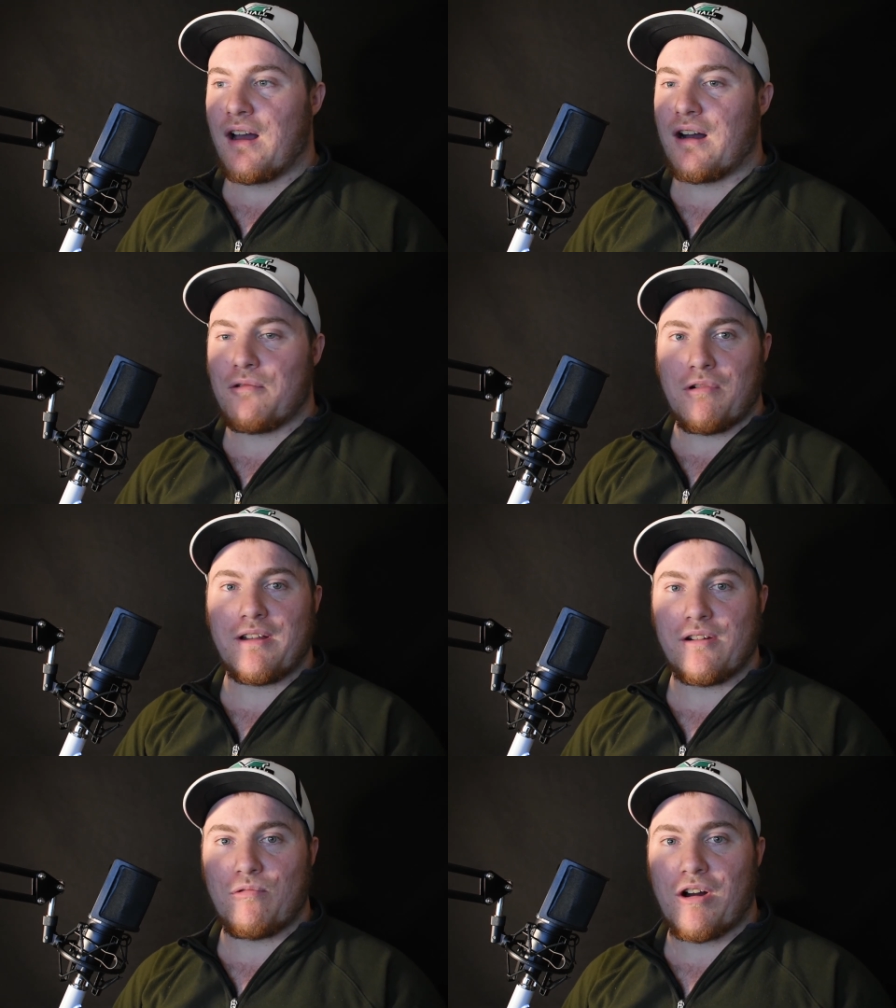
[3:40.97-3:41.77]

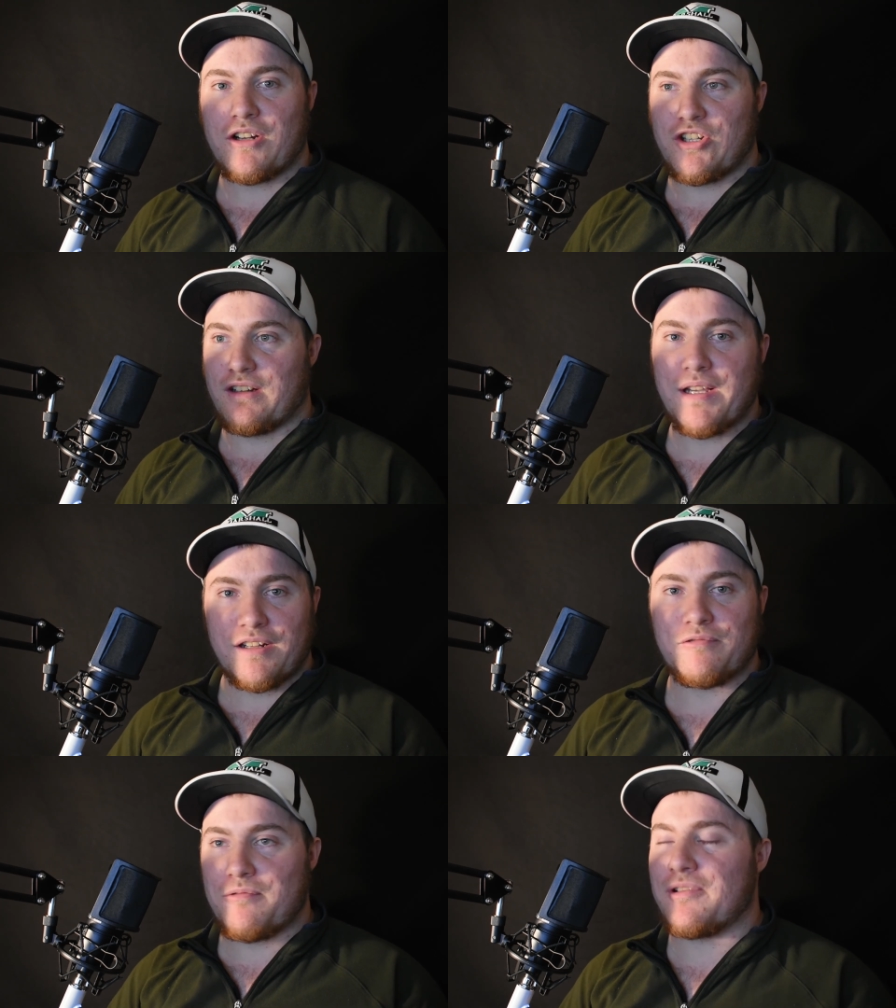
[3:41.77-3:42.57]
what you're watching,
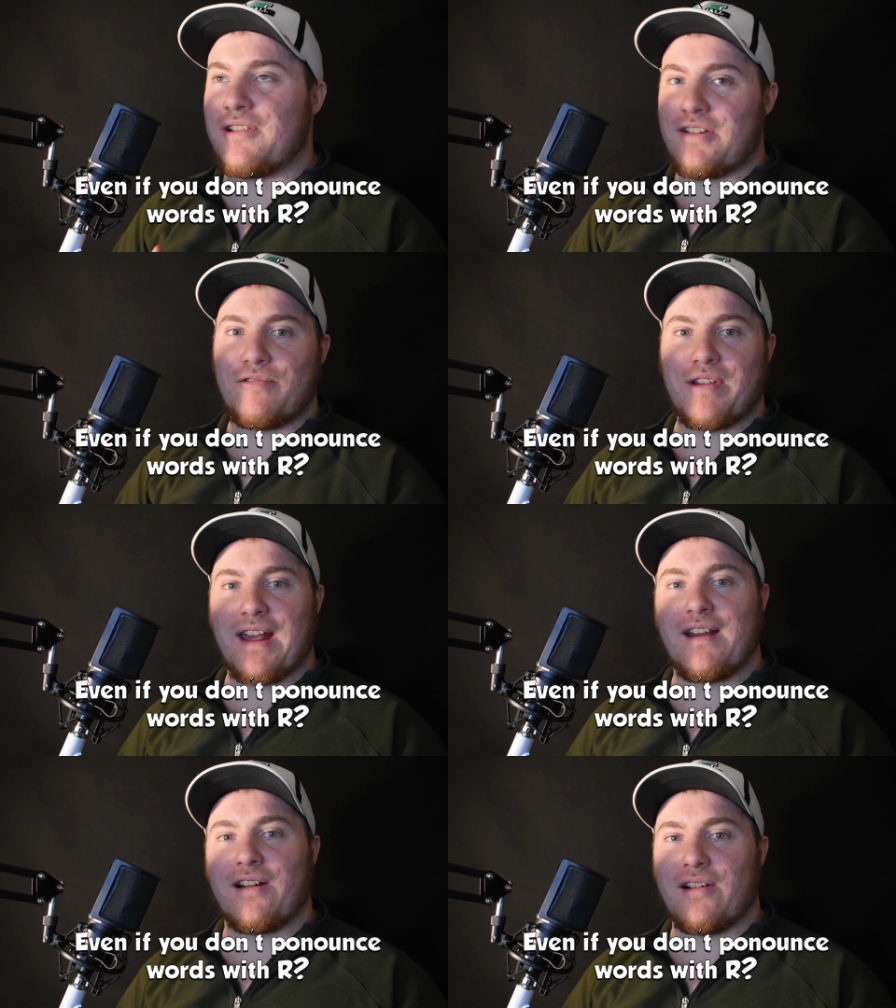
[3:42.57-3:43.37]
because we really do
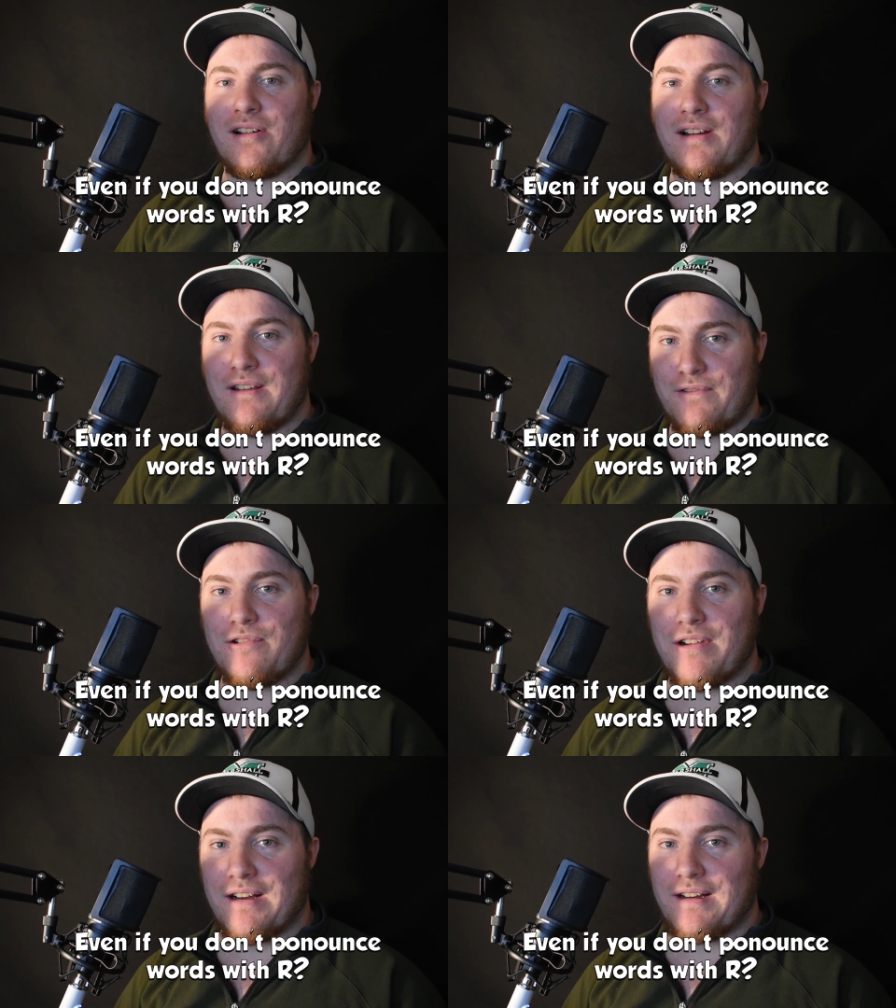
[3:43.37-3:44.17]
care if
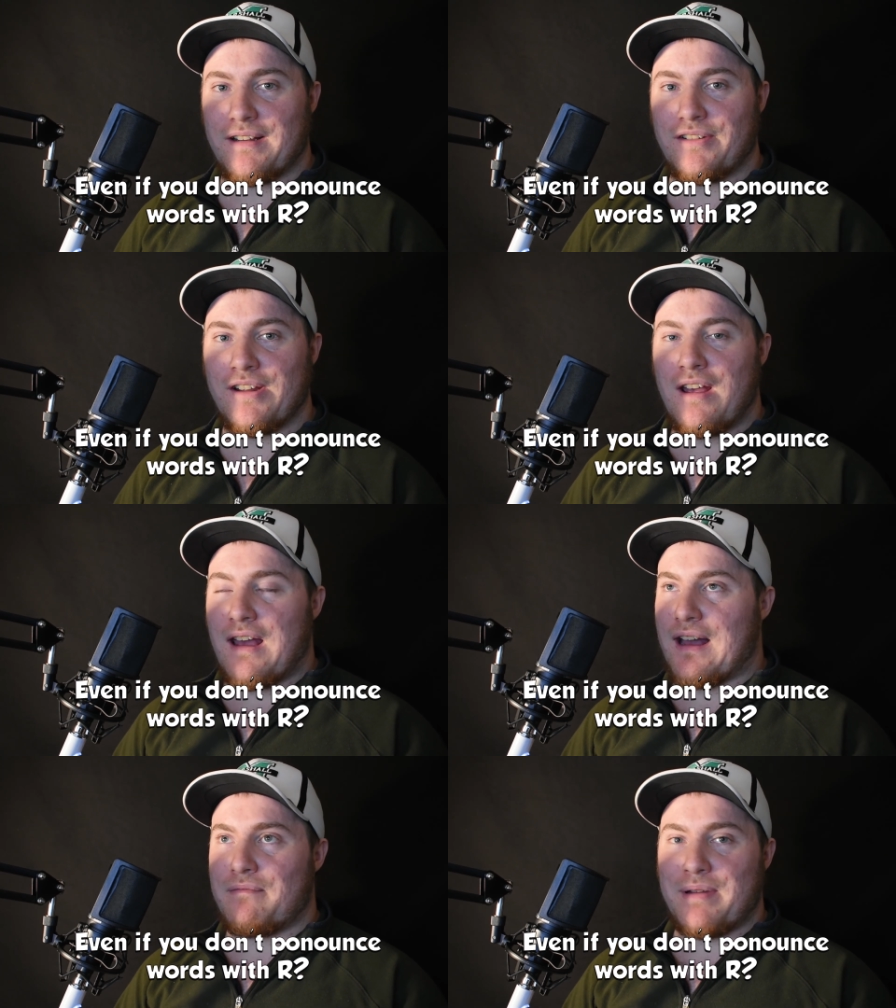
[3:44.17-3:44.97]
you guys
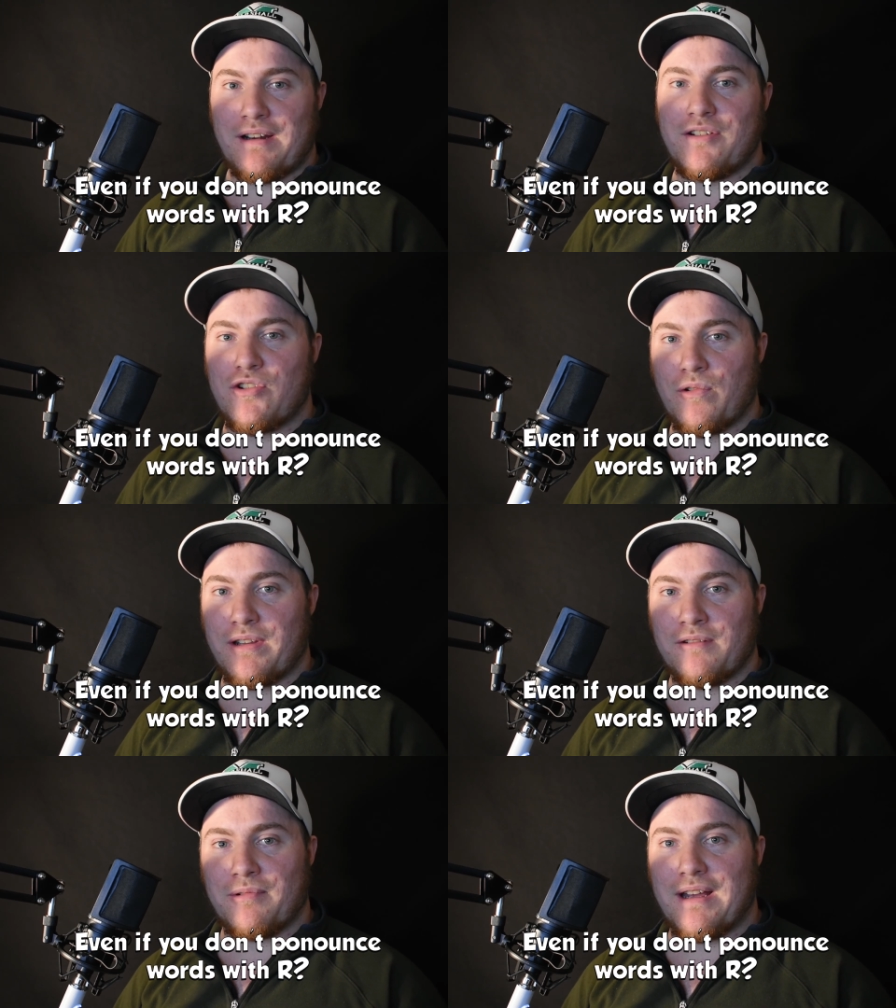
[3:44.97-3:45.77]
have been
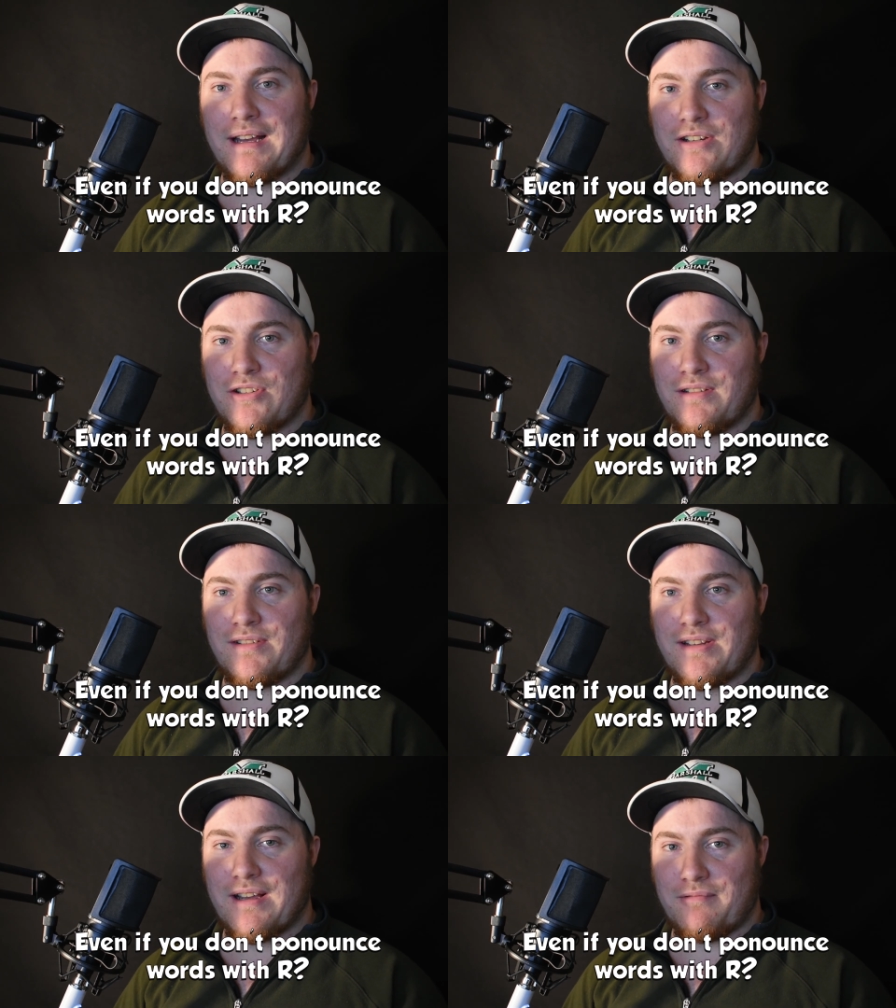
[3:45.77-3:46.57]
enjoying the
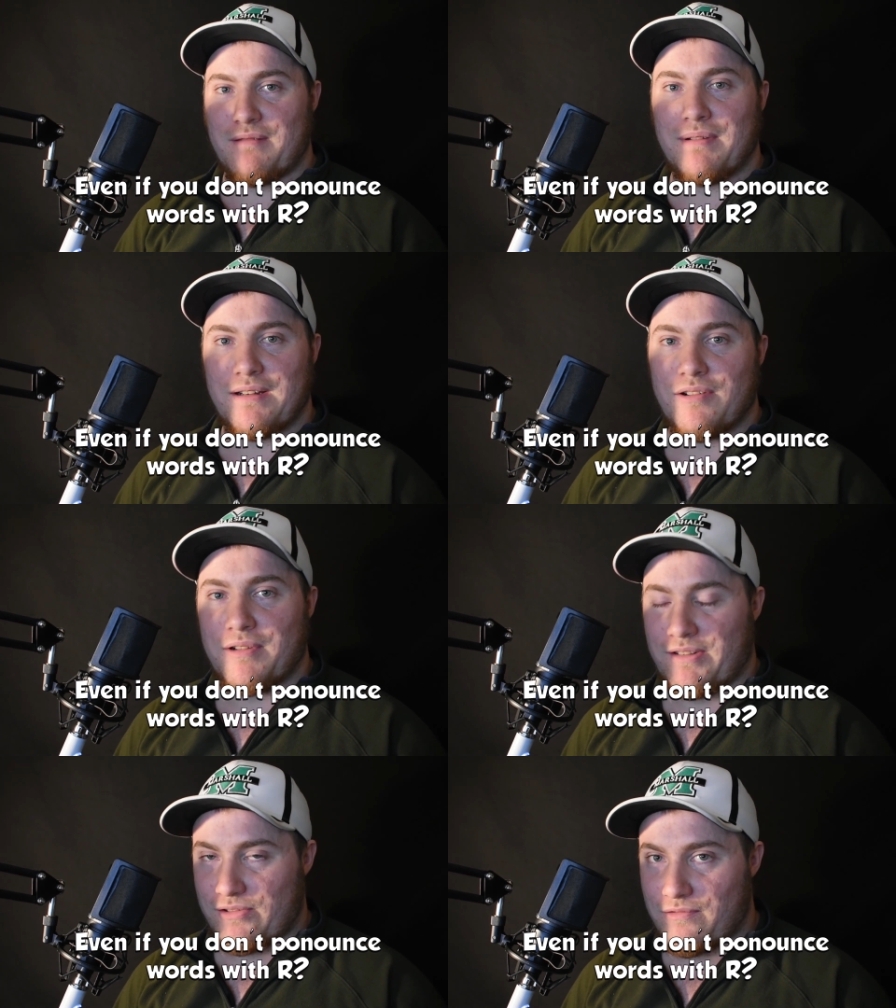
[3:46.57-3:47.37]
reactions that we've been
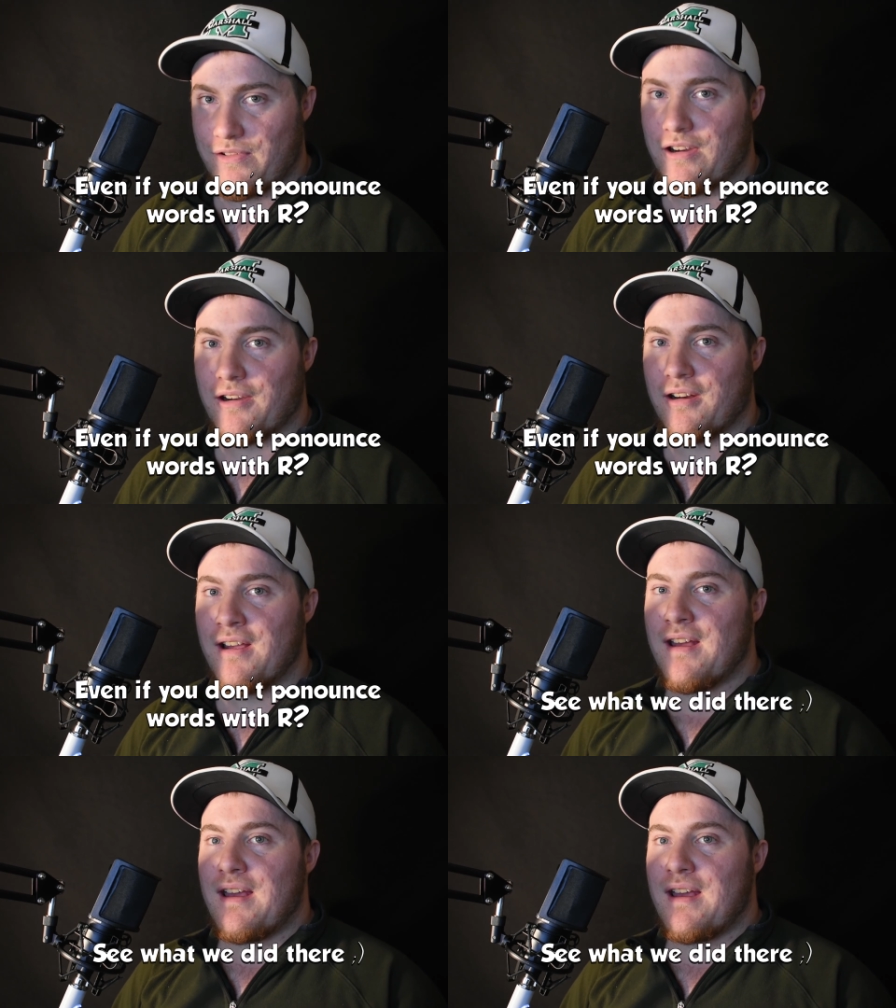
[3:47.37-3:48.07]
doing so far,